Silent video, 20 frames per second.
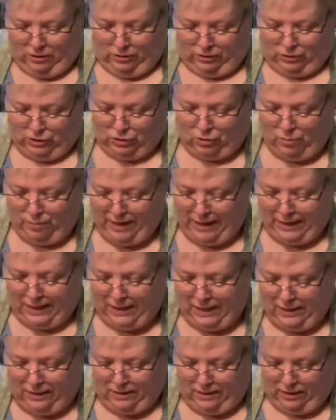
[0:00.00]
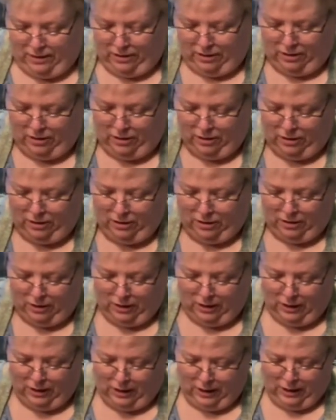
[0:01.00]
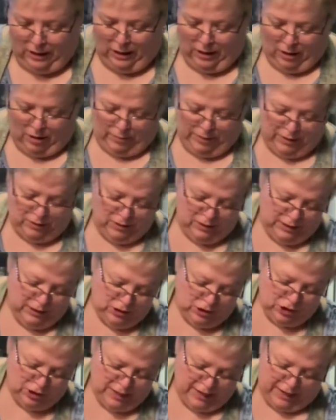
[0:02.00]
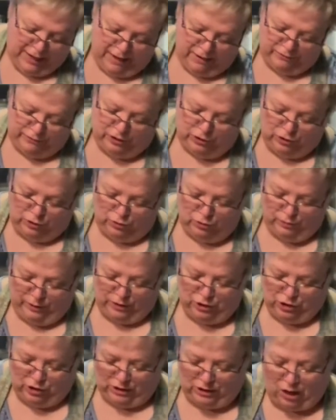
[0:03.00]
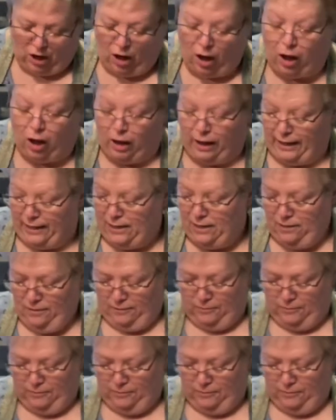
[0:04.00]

So make it about 1.5 to 2 inches high.